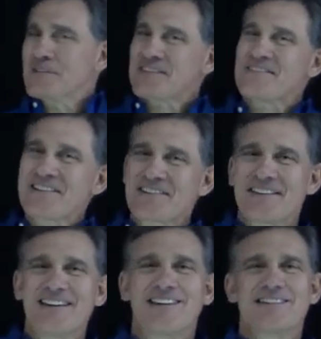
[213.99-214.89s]
But the bigger
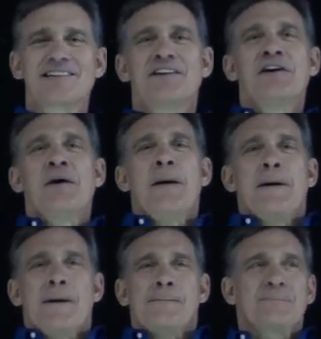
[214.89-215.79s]
thing is,
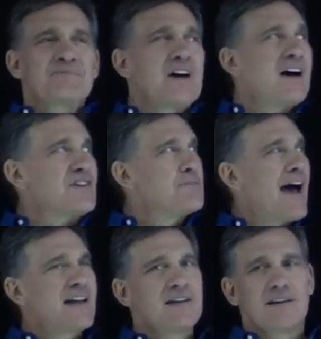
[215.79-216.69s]
gosh,
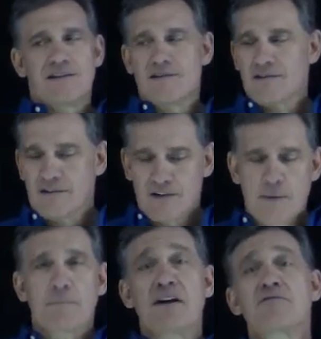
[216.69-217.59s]
back in
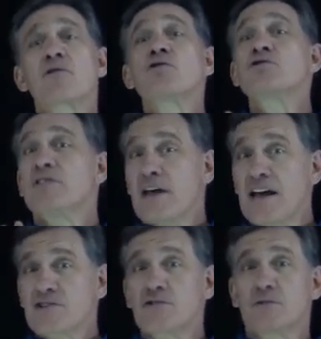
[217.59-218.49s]
my first
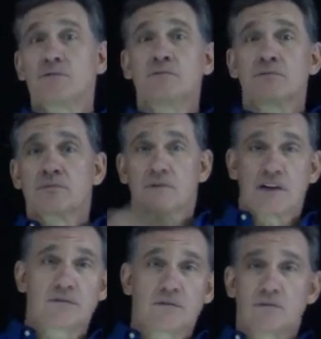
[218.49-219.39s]
national
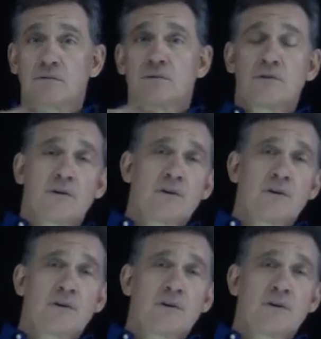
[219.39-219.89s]
level